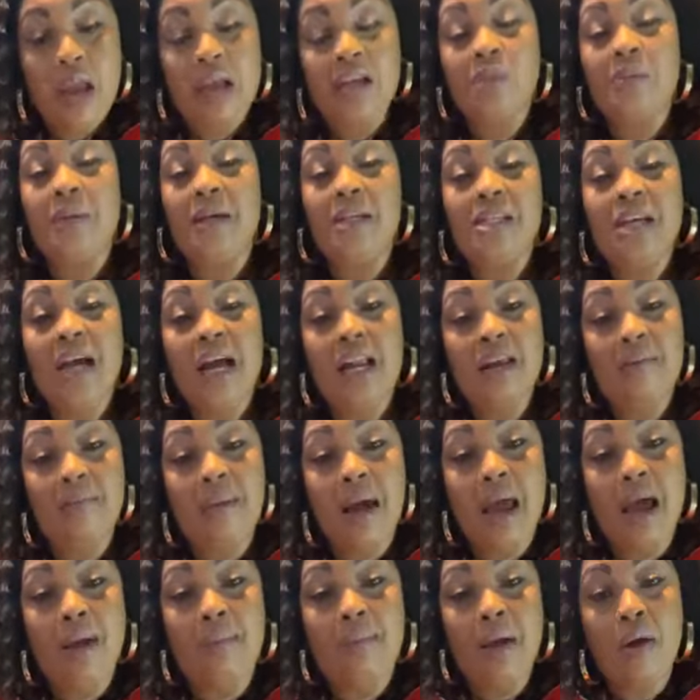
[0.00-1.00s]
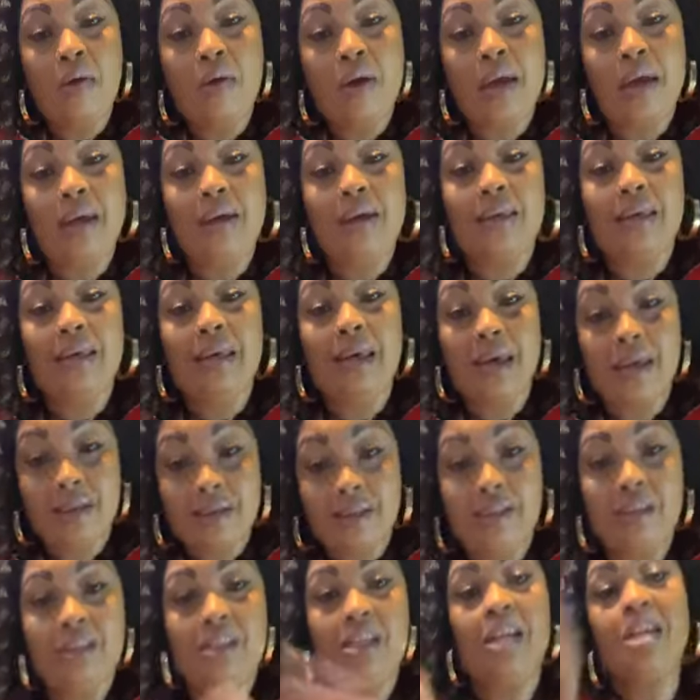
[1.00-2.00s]
especially my American
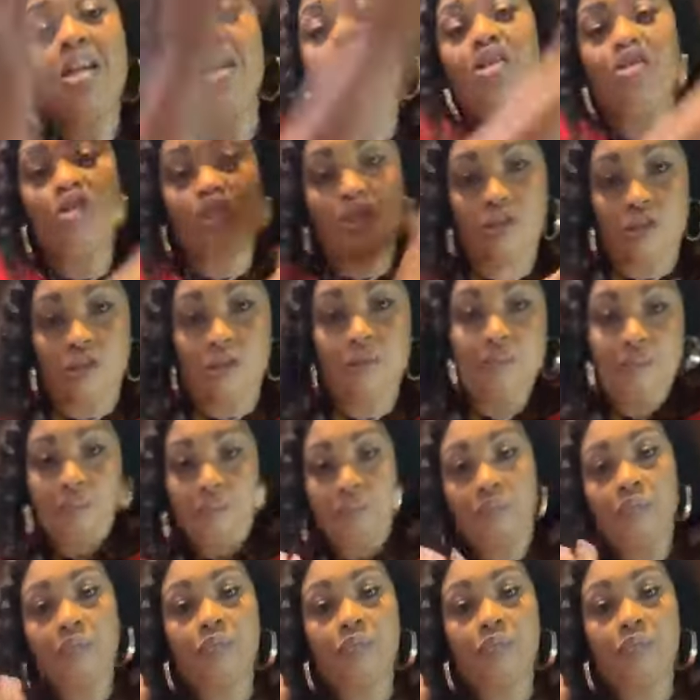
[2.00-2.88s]
kids, teenagers